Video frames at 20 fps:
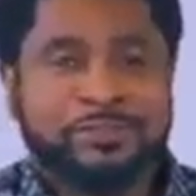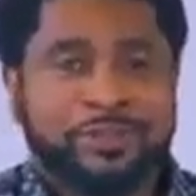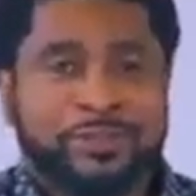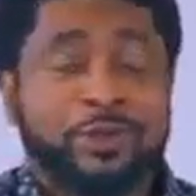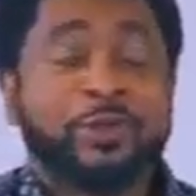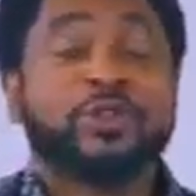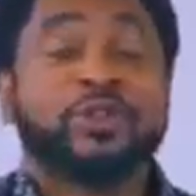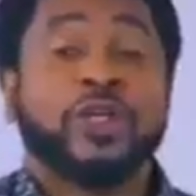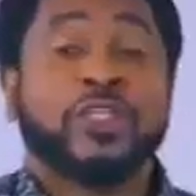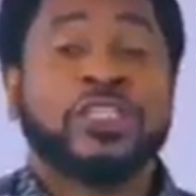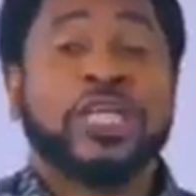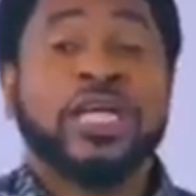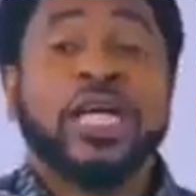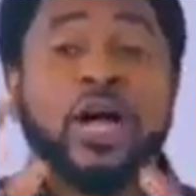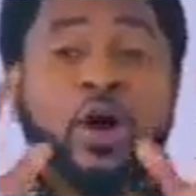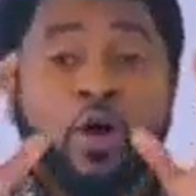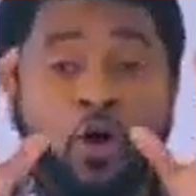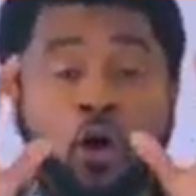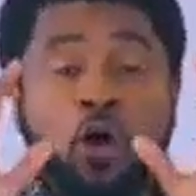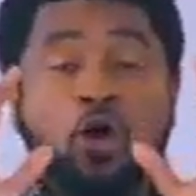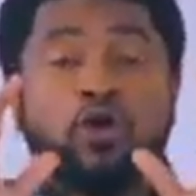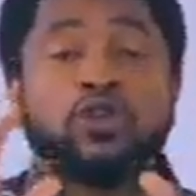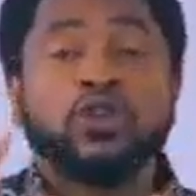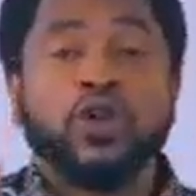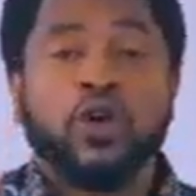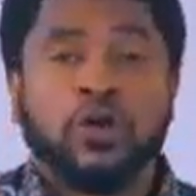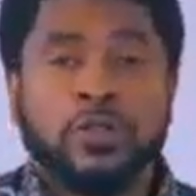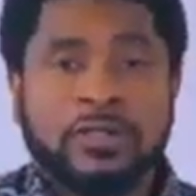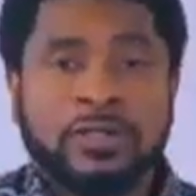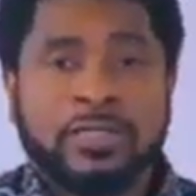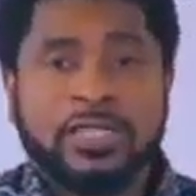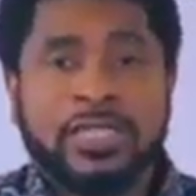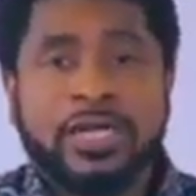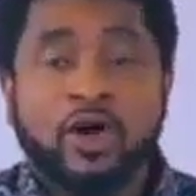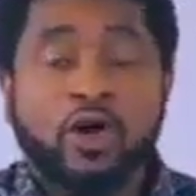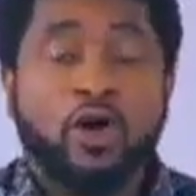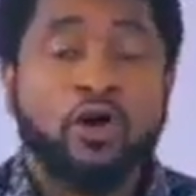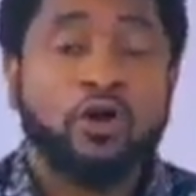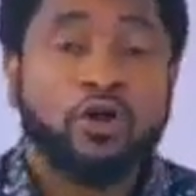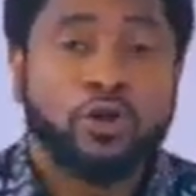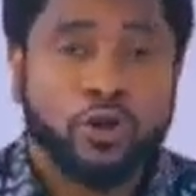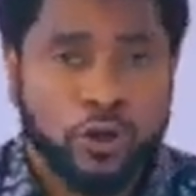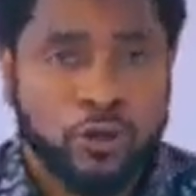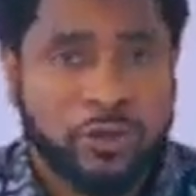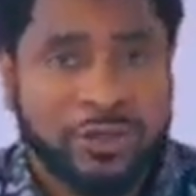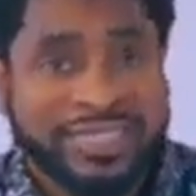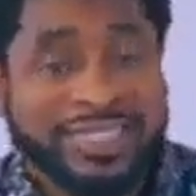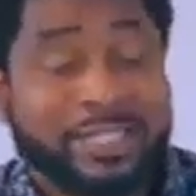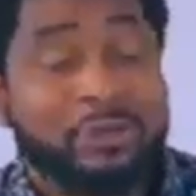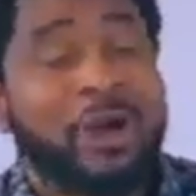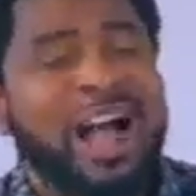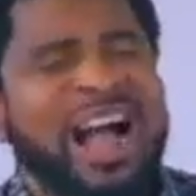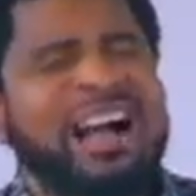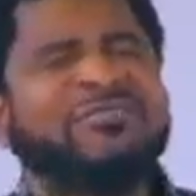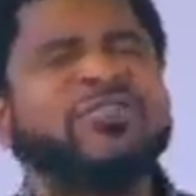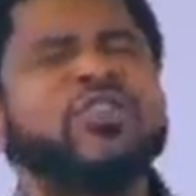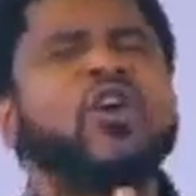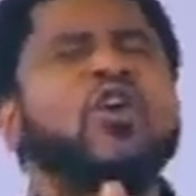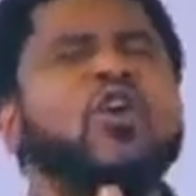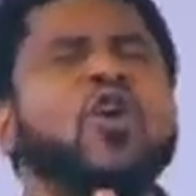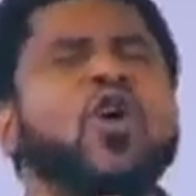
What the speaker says: So just hold on. Hold on. You have your